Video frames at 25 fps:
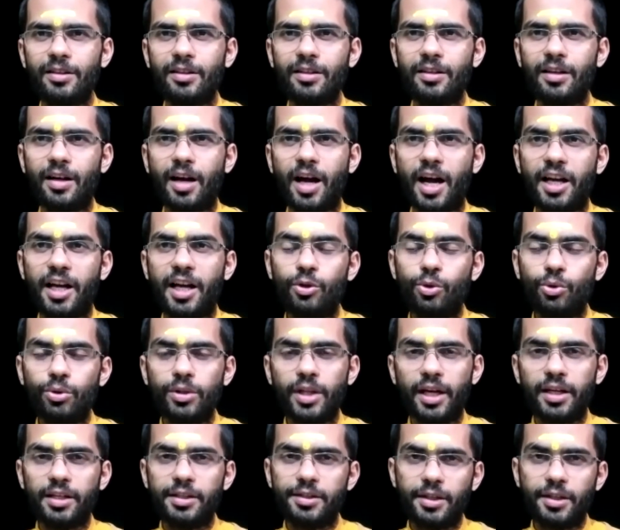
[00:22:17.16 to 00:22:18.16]
I know
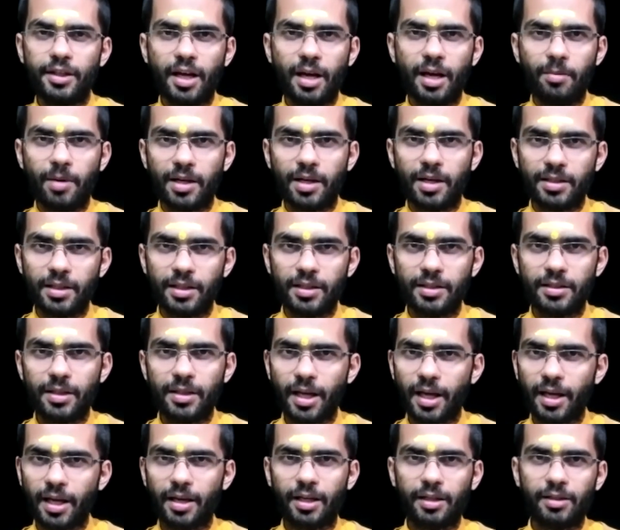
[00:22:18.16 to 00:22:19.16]
that Chidabhasa is
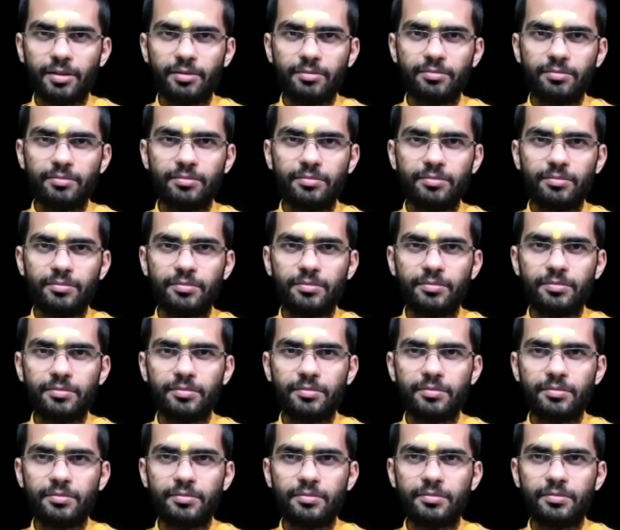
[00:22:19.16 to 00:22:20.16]
there.
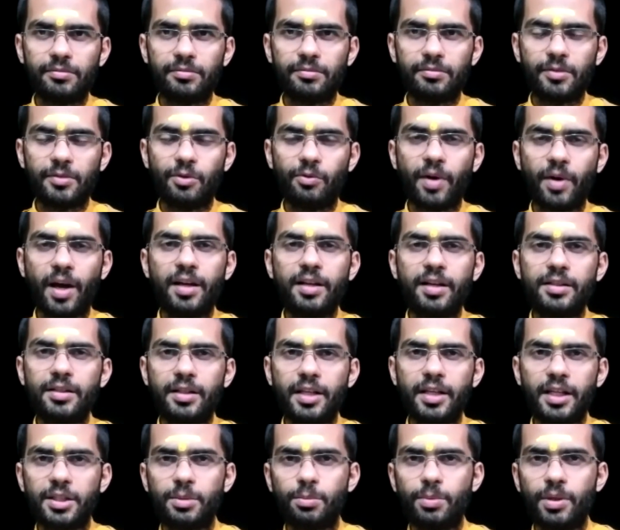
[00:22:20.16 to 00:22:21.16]
Where is it
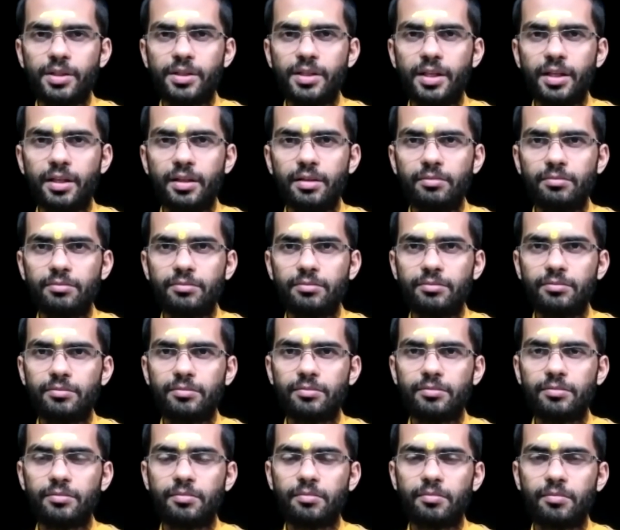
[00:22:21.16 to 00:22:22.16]
expressing?
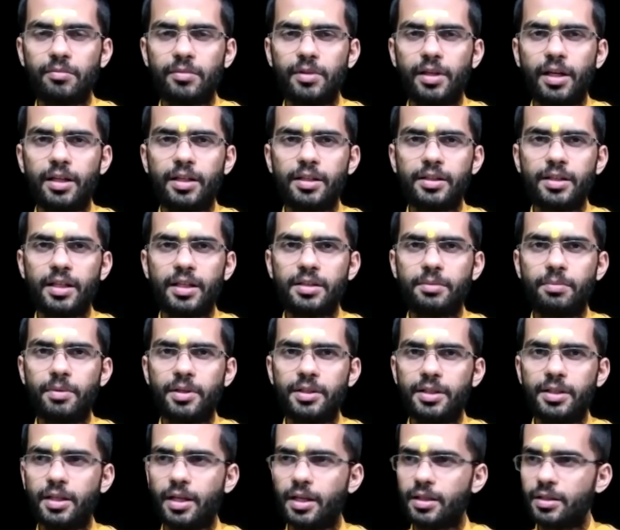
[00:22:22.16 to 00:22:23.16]
It is
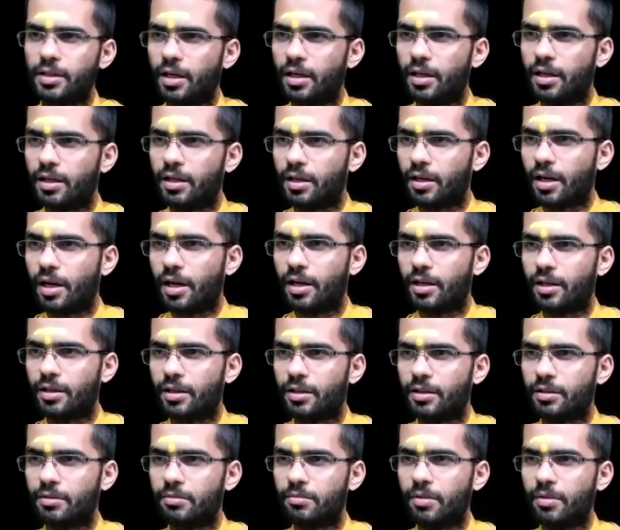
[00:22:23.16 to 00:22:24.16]
expressing as ahankara.
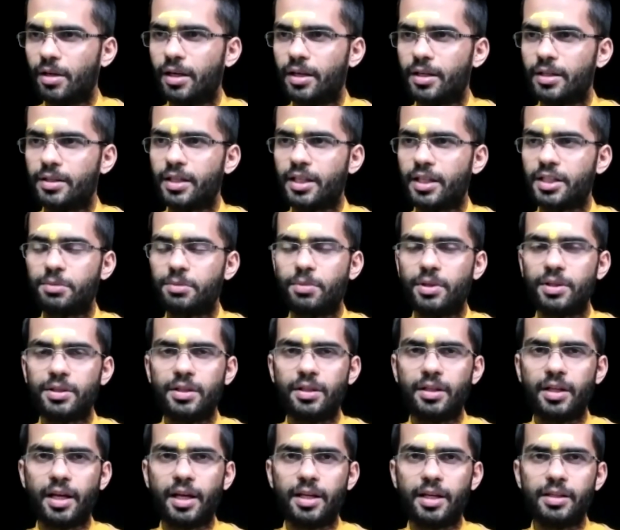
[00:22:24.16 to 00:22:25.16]
It is
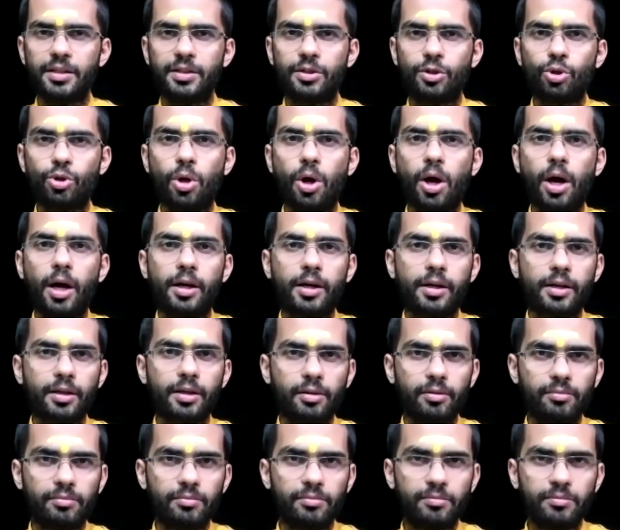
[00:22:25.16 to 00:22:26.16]
expressing as thought.
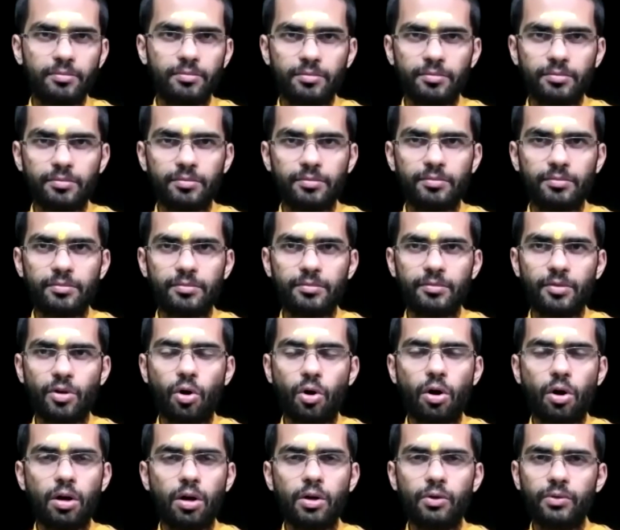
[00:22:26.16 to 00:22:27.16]

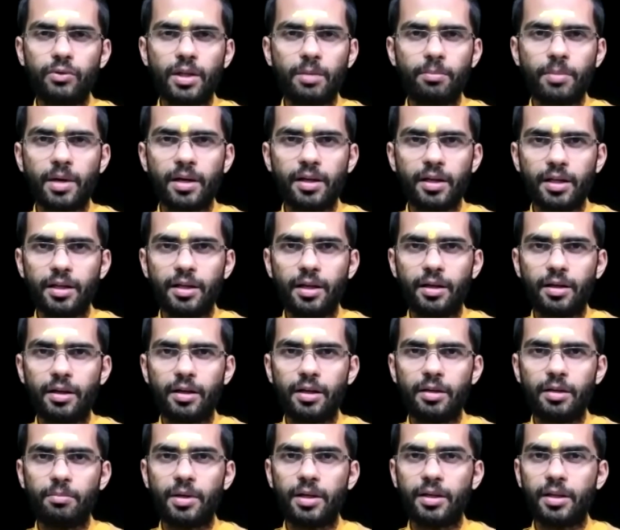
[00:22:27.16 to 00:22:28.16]
All of them are inert,
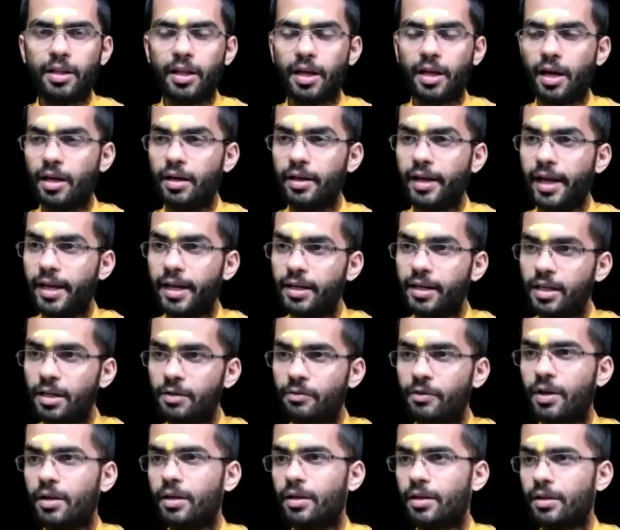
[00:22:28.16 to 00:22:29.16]
but they are
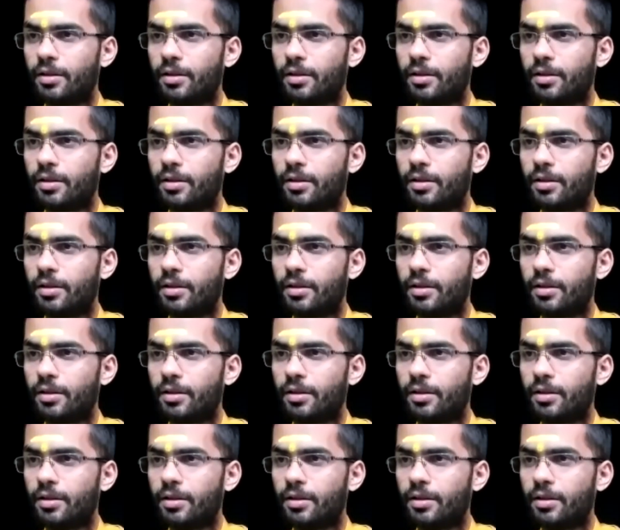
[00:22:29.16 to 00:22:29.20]
enlivened.